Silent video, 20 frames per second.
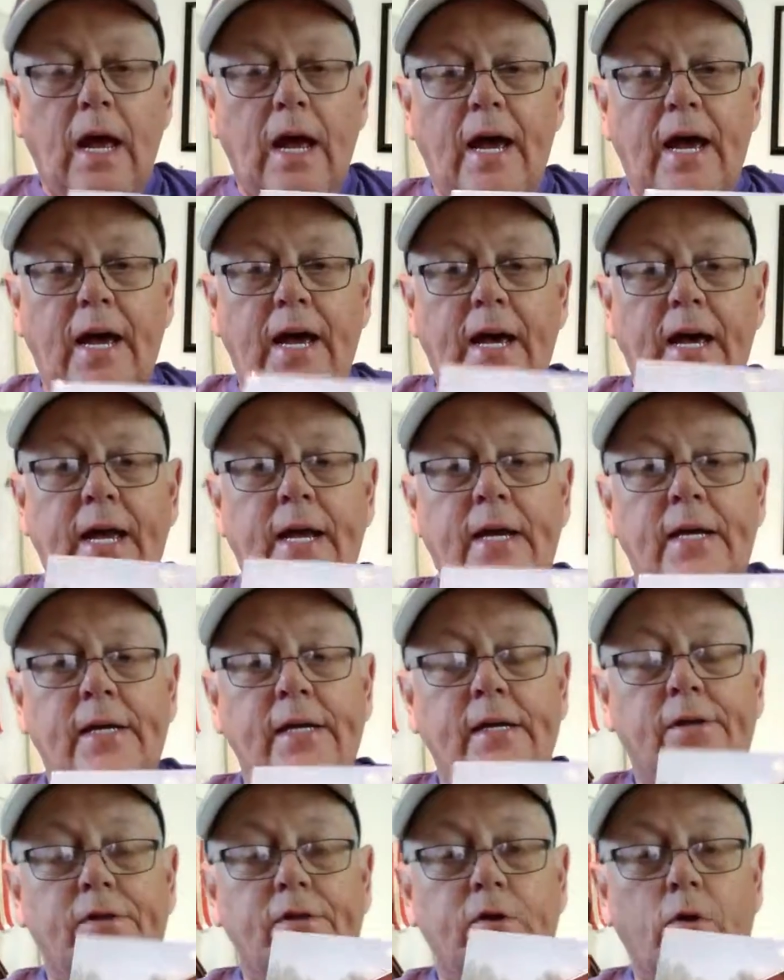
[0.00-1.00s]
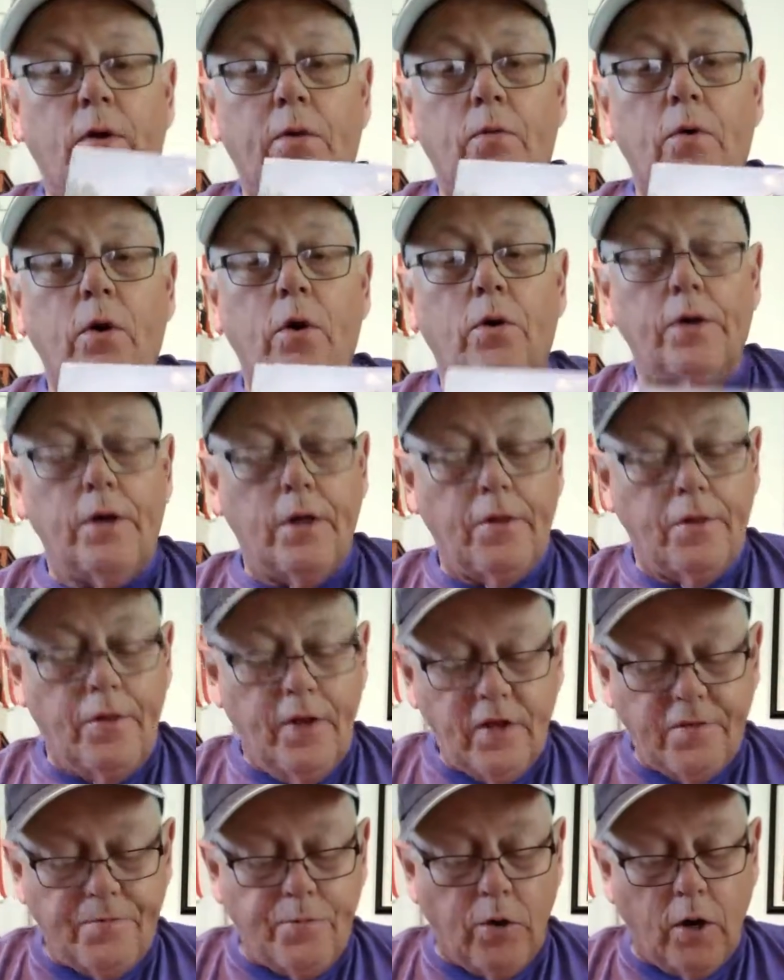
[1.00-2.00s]
And so I wrote
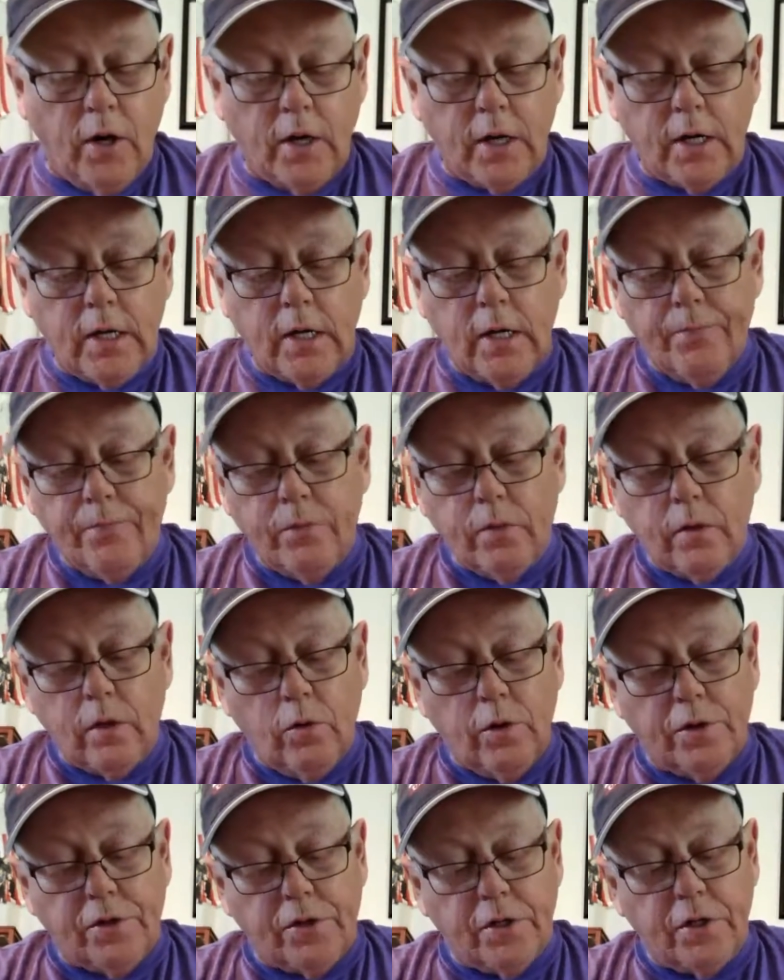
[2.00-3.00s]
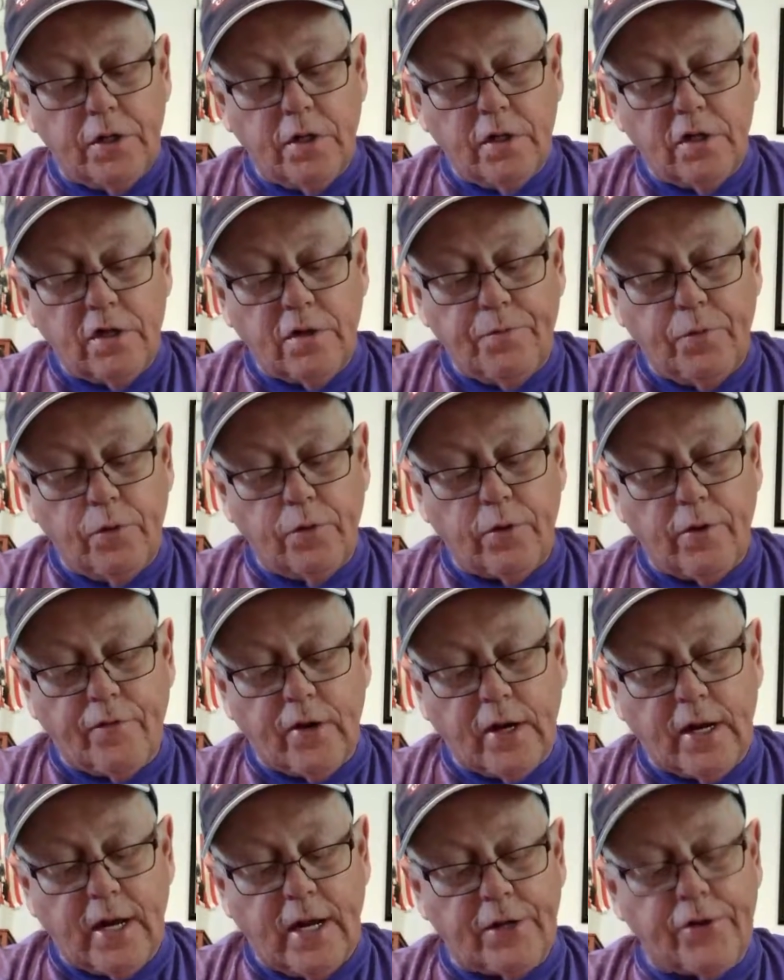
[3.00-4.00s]
this book, which is Spoon
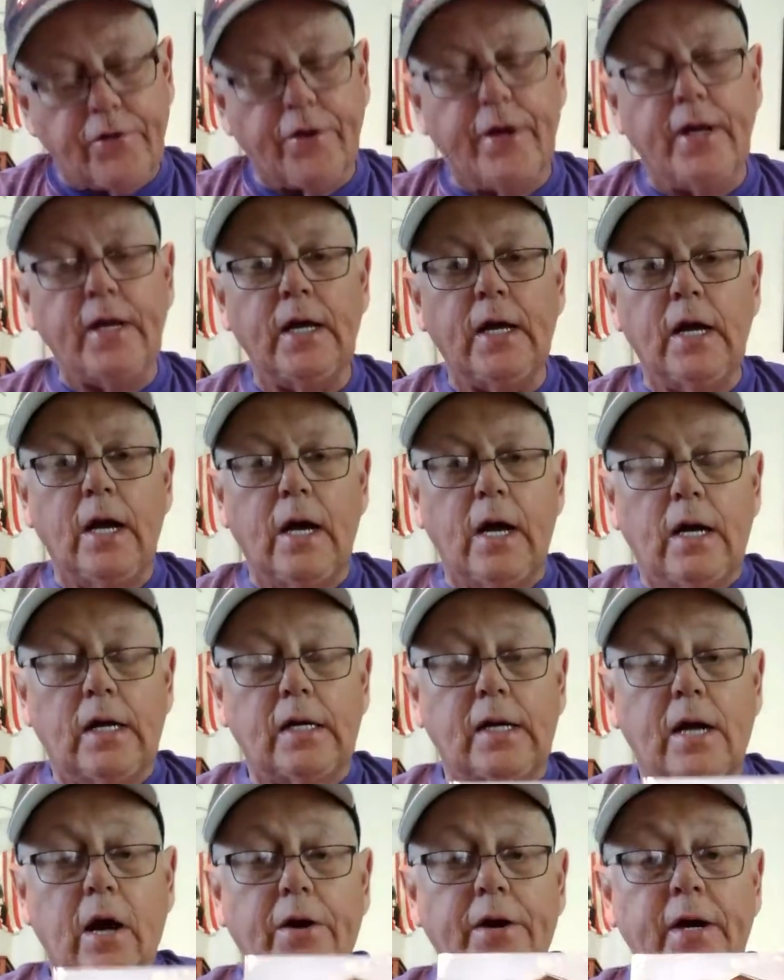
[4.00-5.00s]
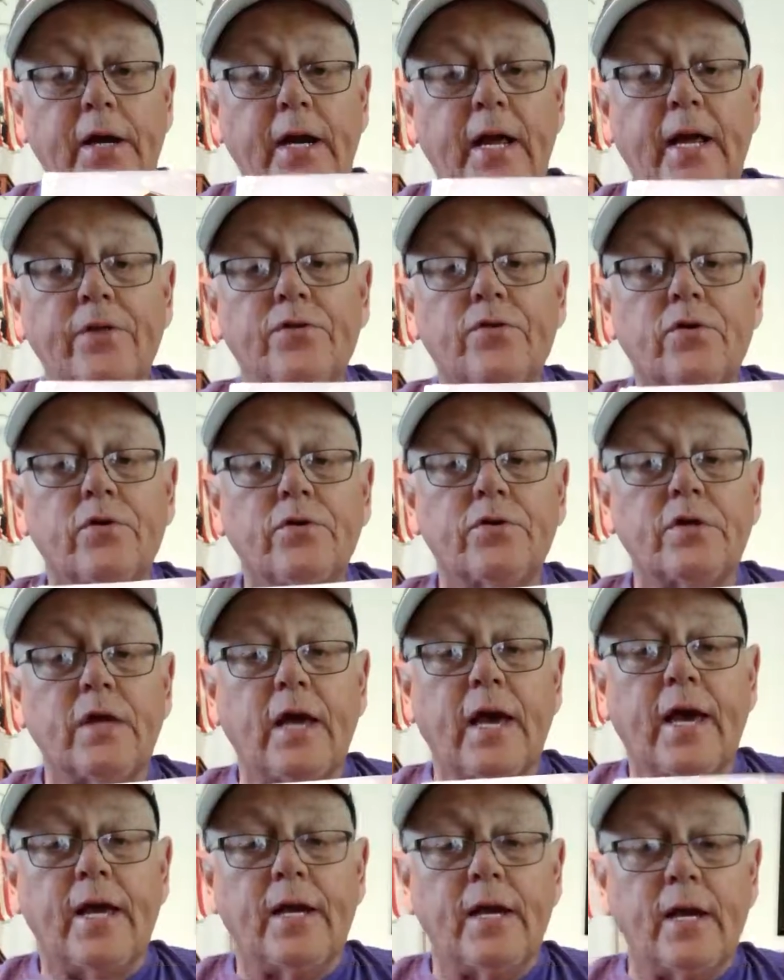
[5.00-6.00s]
River Country, Guardian Angels,
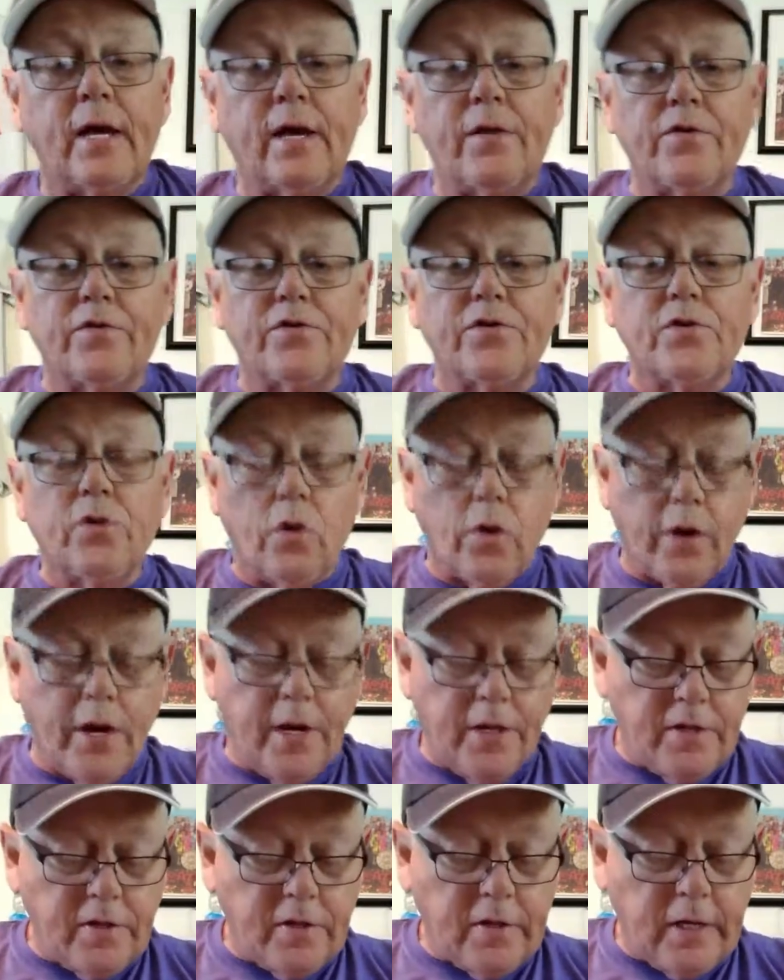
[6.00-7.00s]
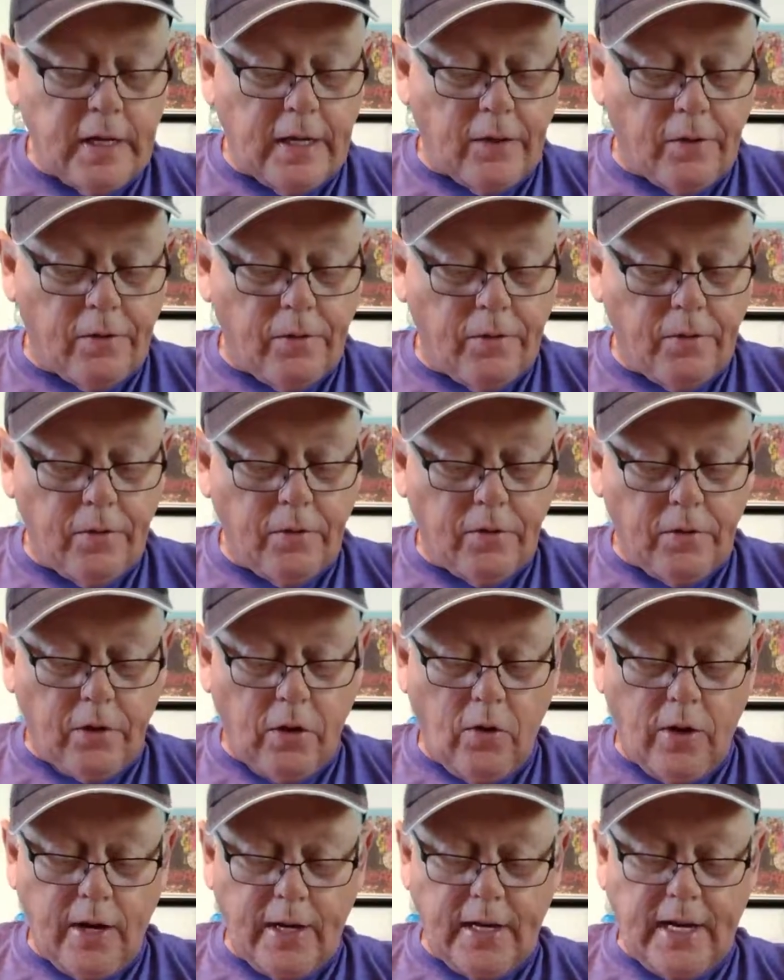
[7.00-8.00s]
and Other Stories. And
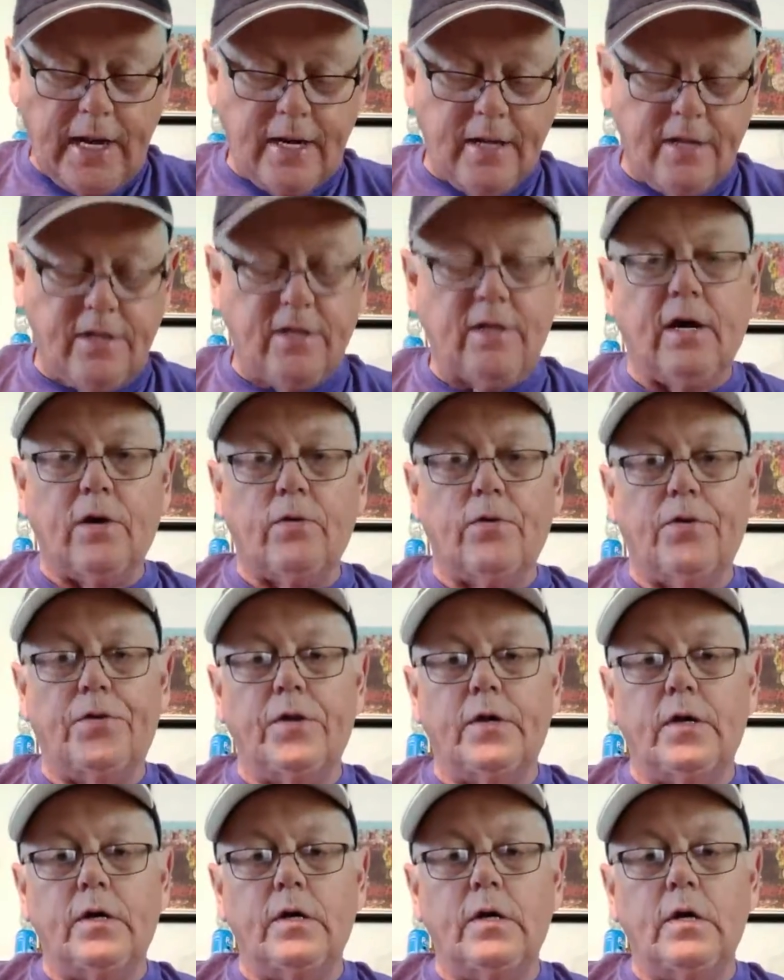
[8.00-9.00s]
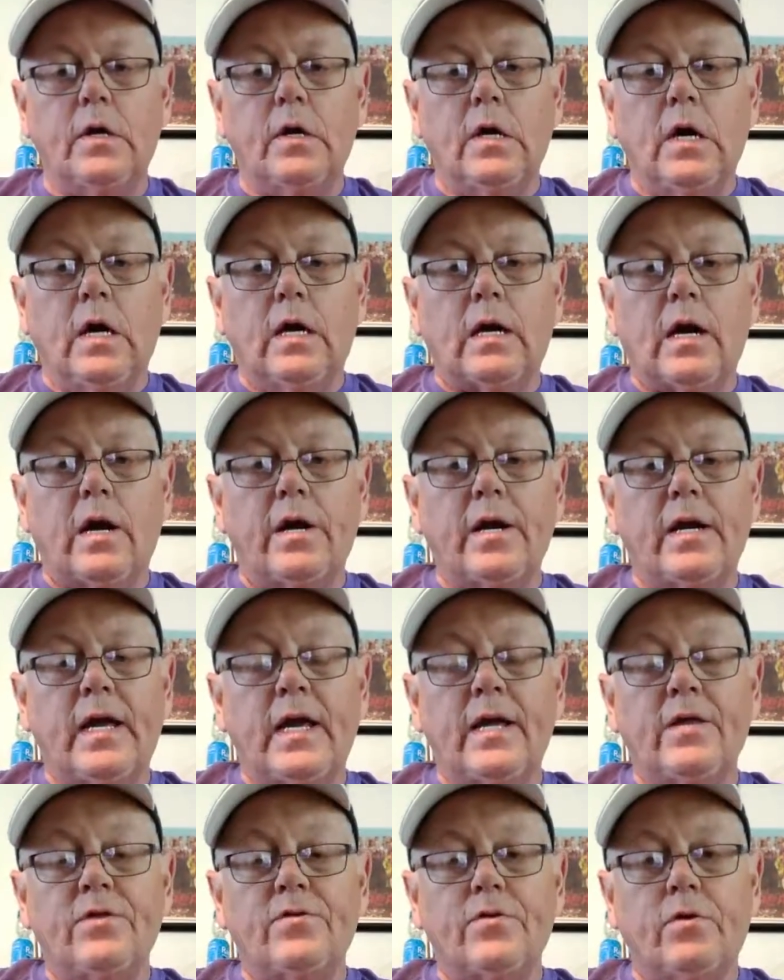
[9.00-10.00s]
so I kind of stuck with the Guardian
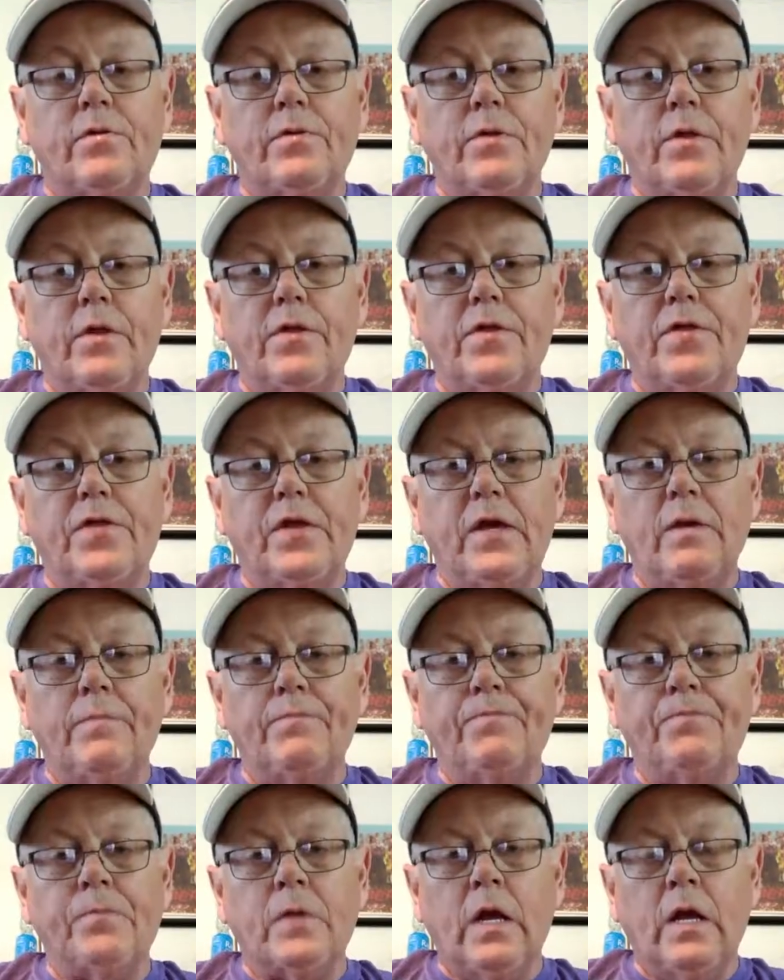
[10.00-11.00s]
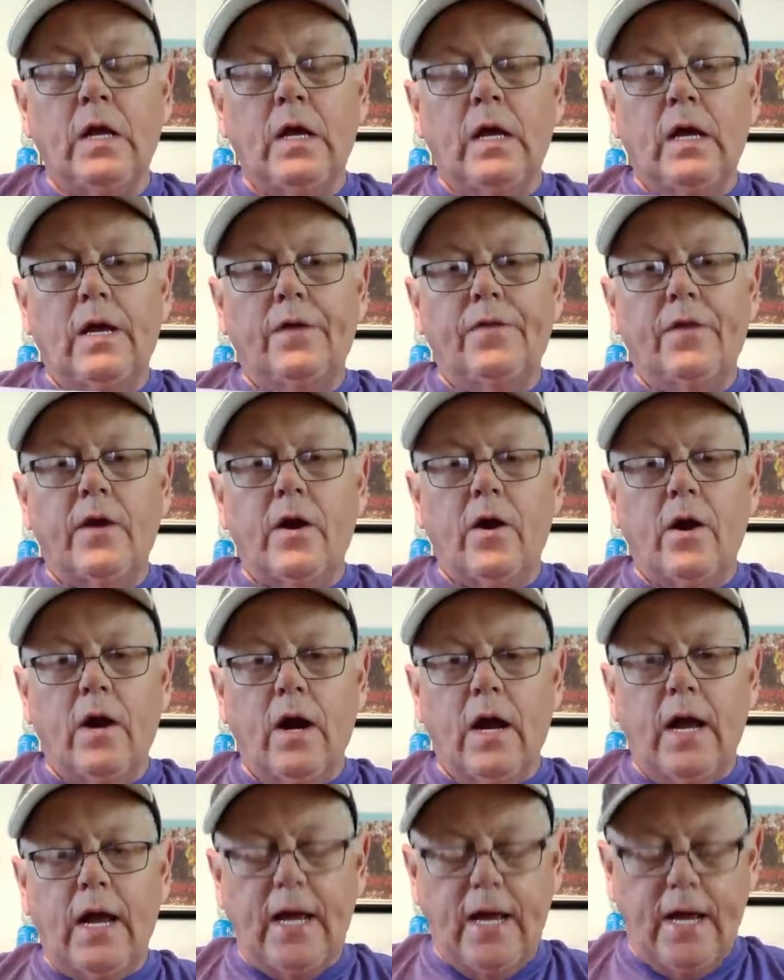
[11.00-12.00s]
Angel theme in
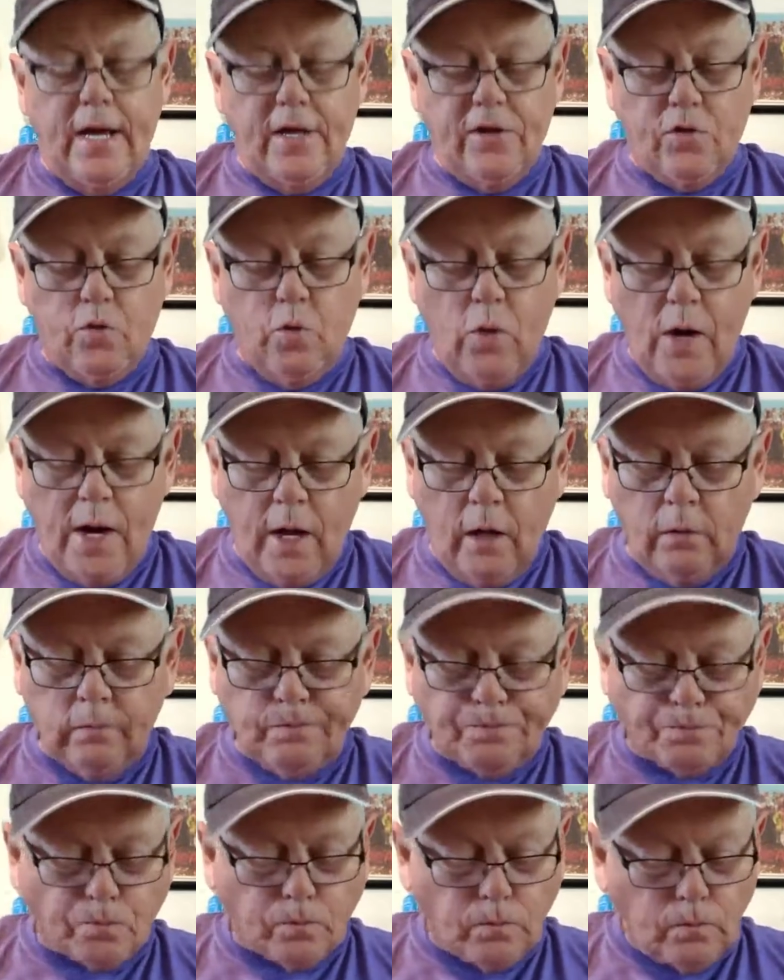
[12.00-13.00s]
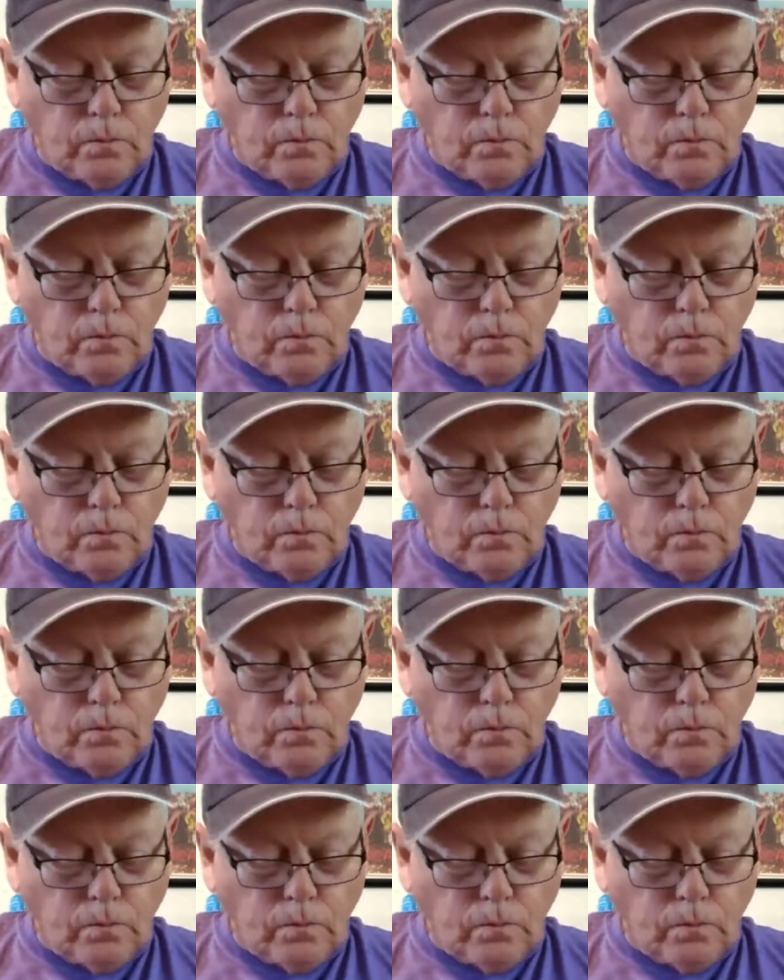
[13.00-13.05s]
there as well.